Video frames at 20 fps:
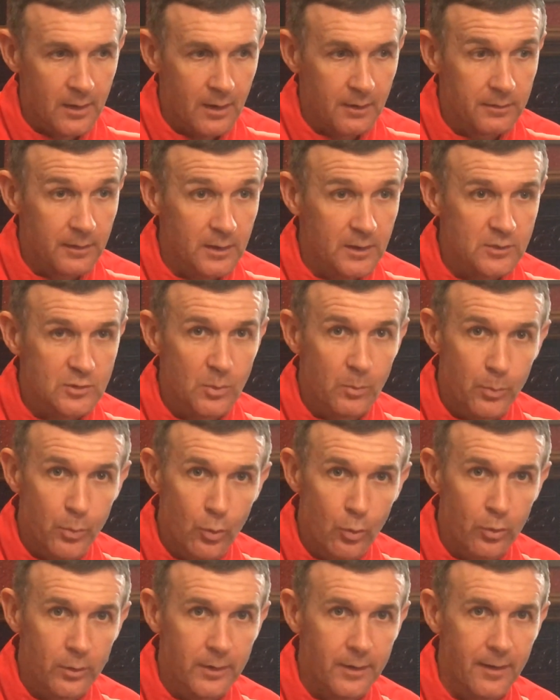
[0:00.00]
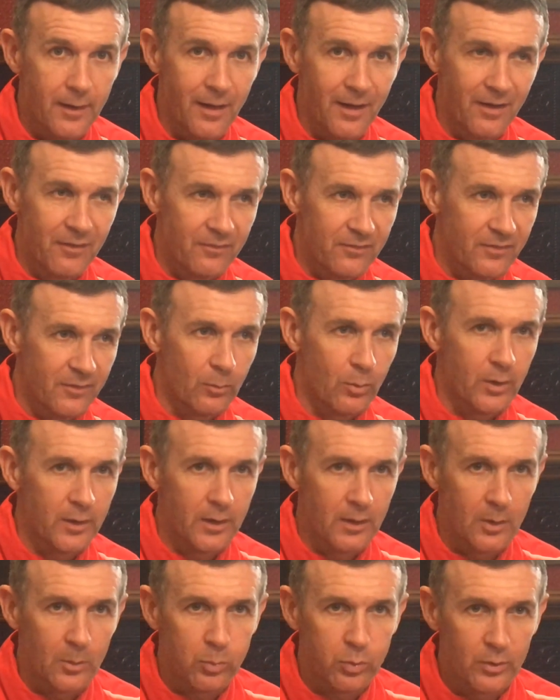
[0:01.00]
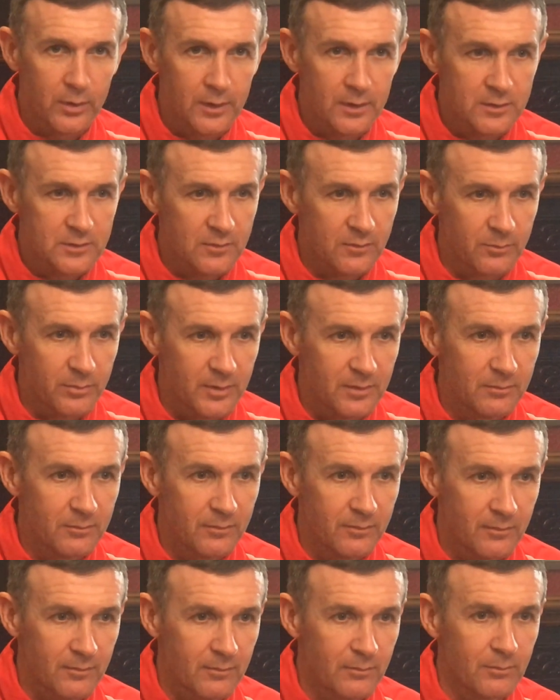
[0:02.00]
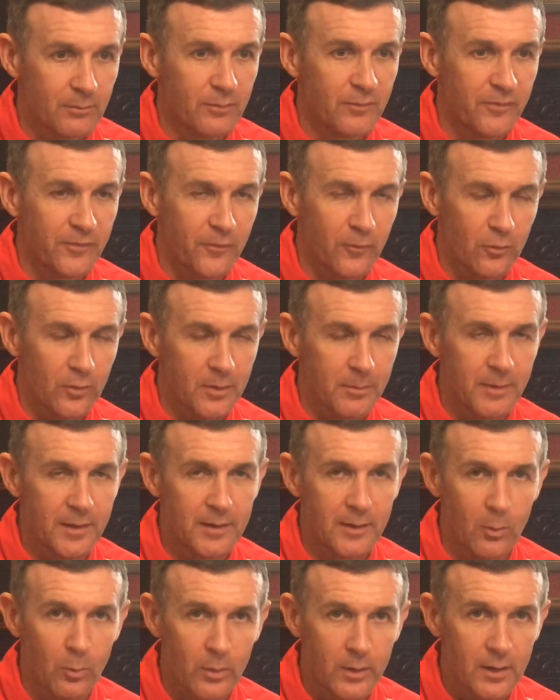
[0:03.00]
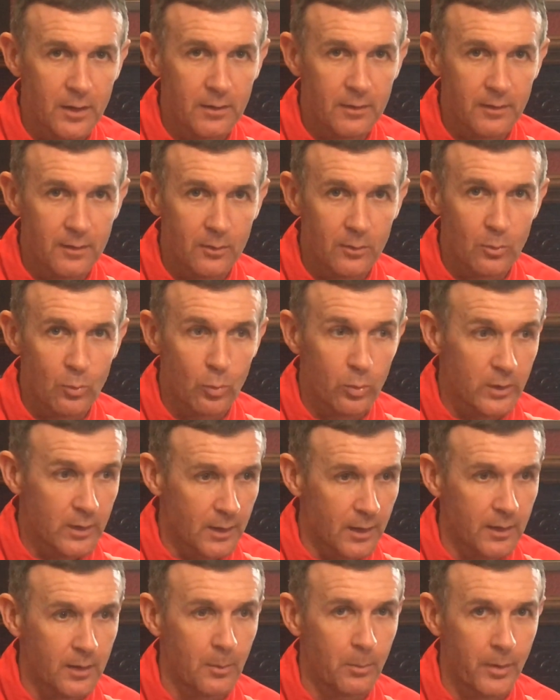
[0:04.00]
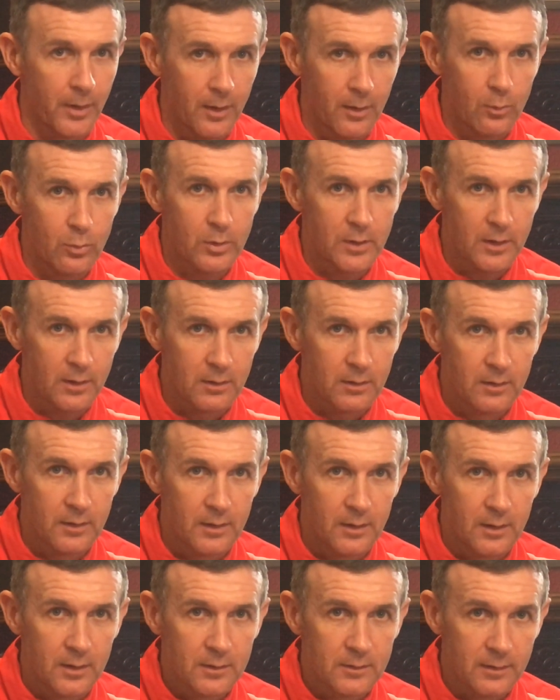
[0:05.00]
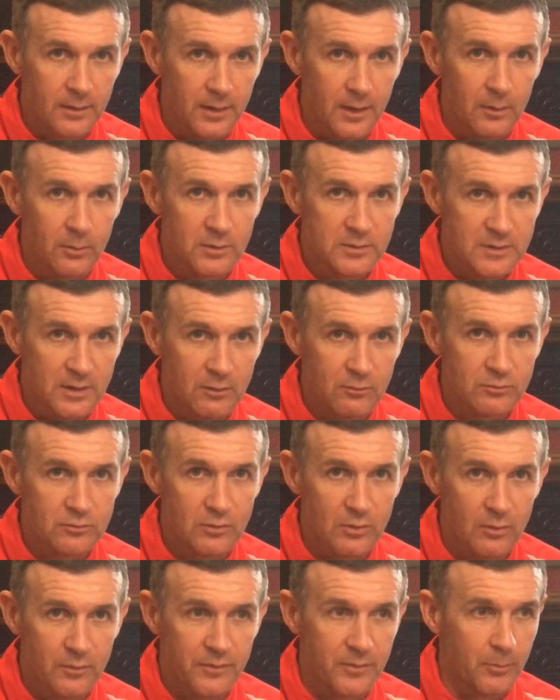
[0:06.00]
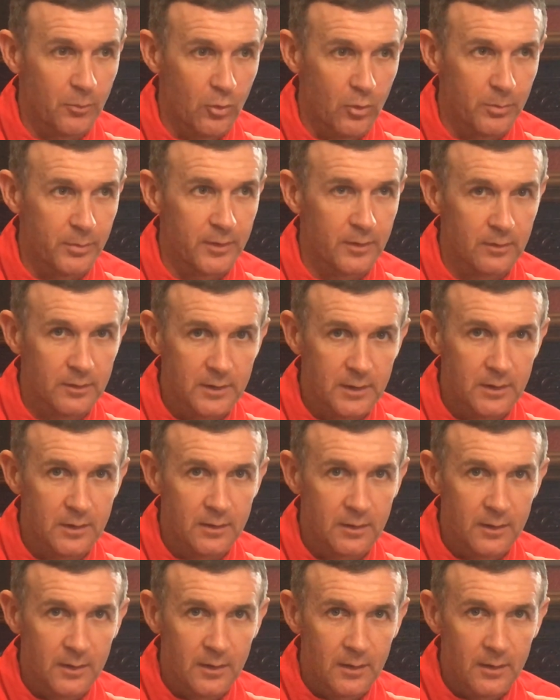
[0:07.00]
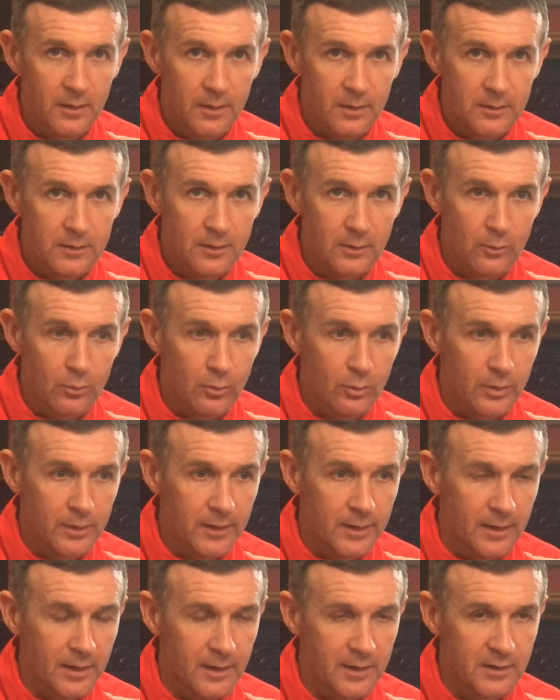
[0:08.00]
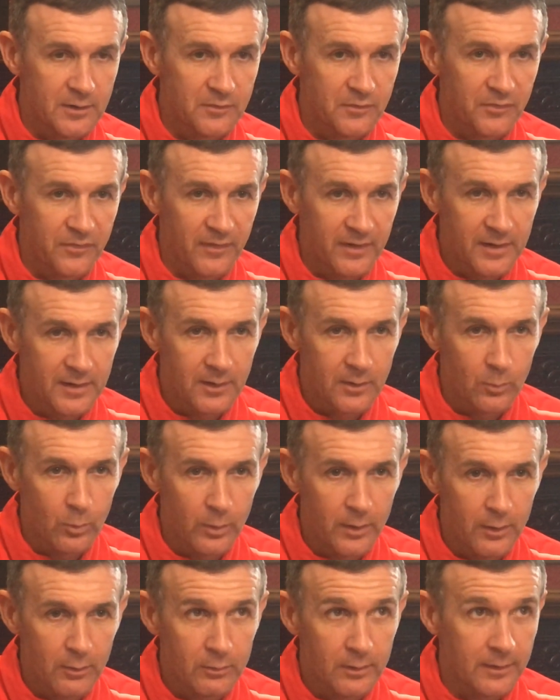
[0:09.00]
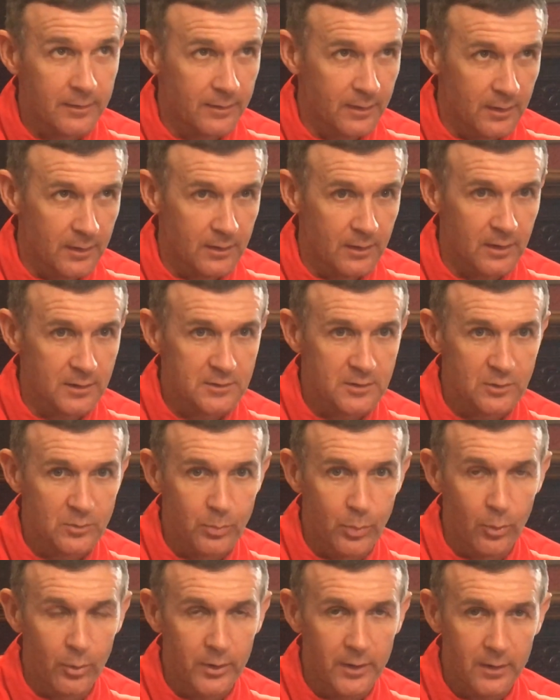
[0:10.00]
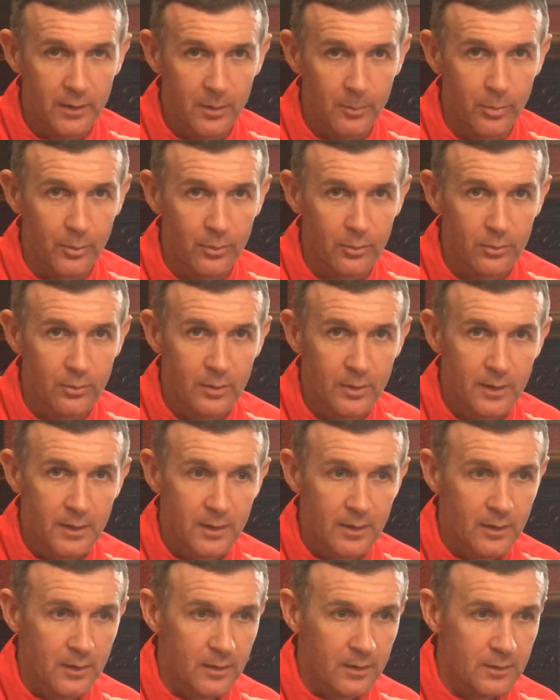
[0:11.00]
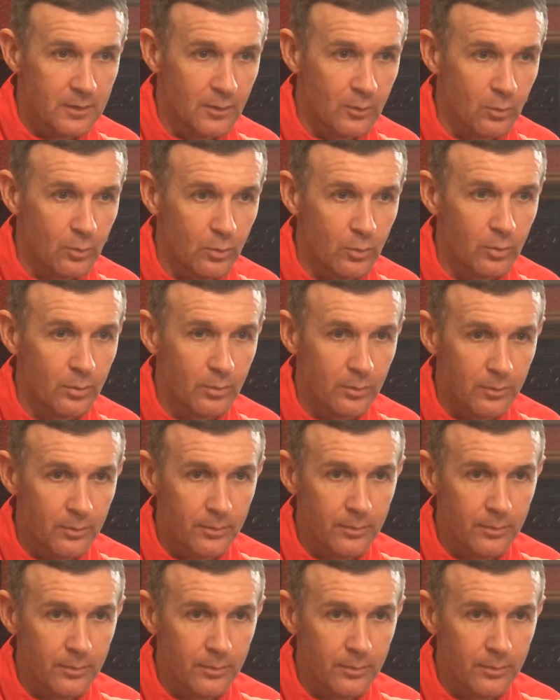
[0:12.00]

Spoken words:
I think it's important that every one of the players have been fully made aware that we're in a battle here to get ourselves off the bottom of the league, you know. And it's fine and well, and I take Chris's point about, you know,